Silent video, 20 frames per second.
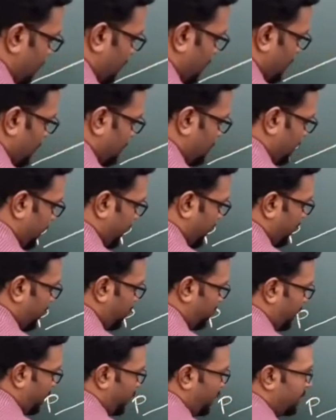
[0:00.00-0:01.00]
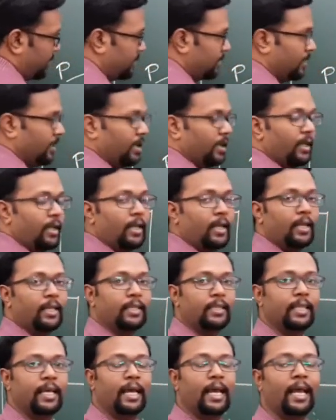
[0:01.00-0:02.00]
Second one is
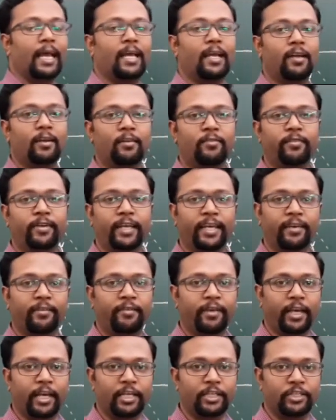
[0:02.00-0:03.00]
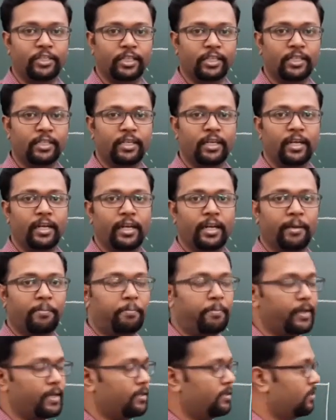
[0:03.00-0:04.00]
the angle of deviation
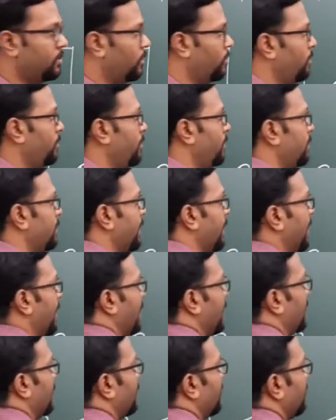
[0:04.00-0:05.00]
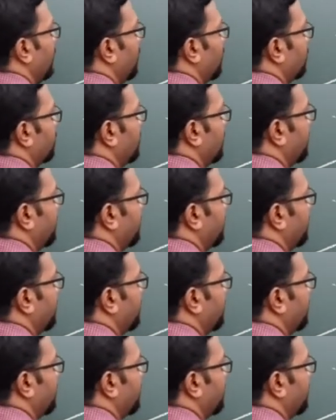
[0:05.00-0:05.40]
depends on the angle of the